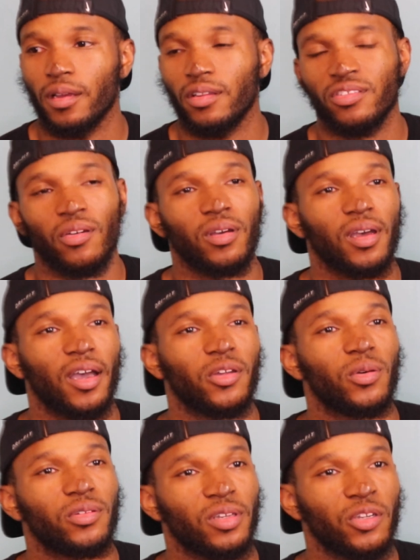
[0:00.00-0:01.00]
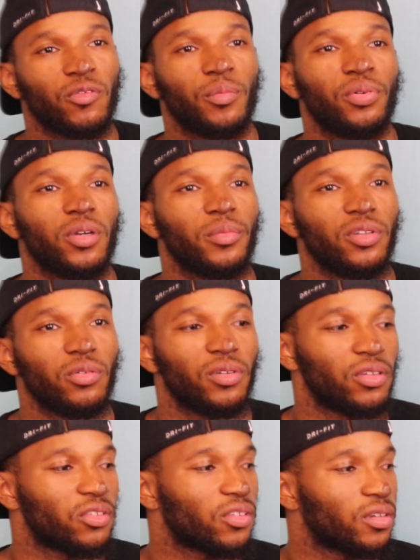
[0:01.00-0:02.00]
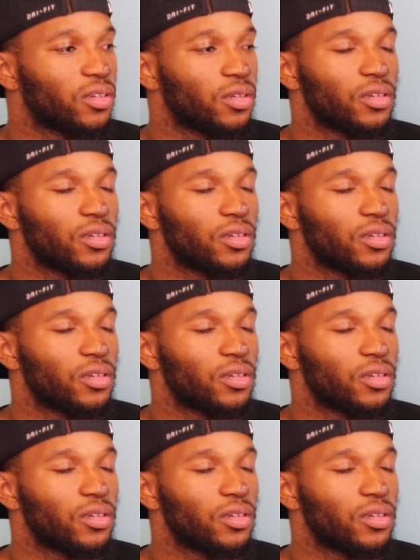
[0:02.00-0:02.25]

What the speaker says: and tell God, thank you for putting me through this,